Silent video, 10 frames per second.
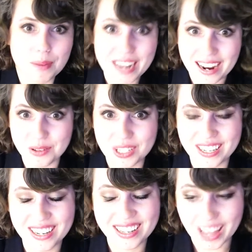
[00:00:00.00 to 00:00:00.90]
But yeah,
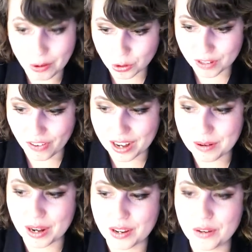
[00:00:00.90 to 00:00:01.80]
that was really
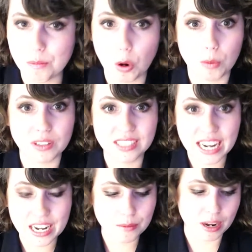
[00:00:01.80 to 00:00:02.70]
fun. And then Pokemon
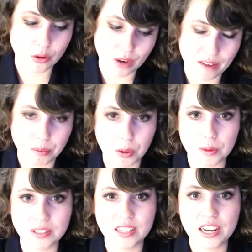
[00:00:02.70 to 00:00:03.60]
Stadium. I don't have
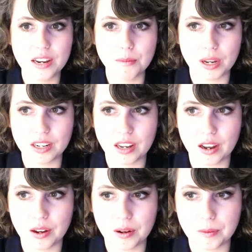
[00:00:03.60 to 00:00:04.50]
Pokemon Stadium, but
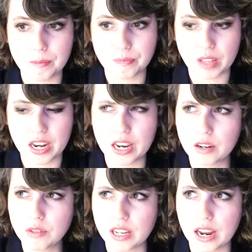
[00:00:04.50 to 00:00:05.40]
and I
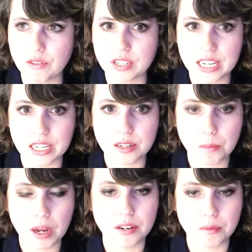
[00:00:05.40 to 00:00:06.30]
don't think I ever did,
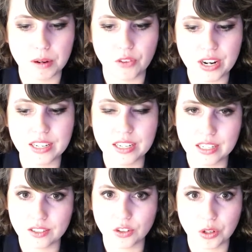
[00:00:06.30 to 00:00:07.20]
but my friend
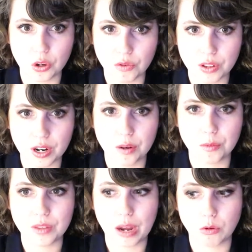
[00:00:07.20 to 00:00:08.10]
did, and so I'd go over there,
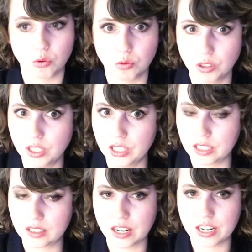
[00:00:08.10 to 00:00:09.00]
and that was really
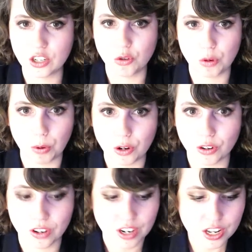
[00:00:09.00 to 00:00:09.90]
exciting. And you could put
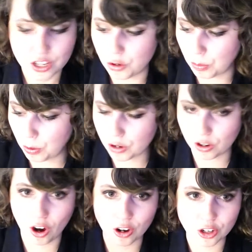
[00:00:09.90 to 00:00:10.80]

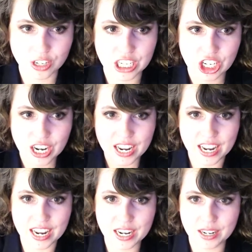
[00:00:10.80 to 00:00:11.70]
your cartridge
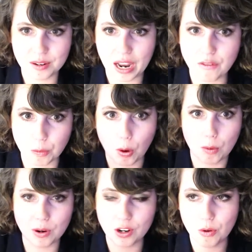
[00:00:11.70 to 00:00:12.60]
in and have your
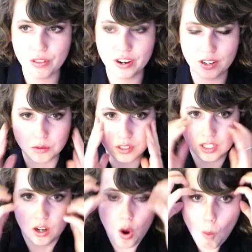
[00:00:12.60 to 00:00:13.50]
Pokemon go in there, and it was
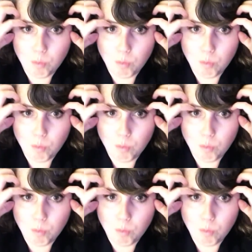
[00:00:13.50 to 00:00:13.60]
like.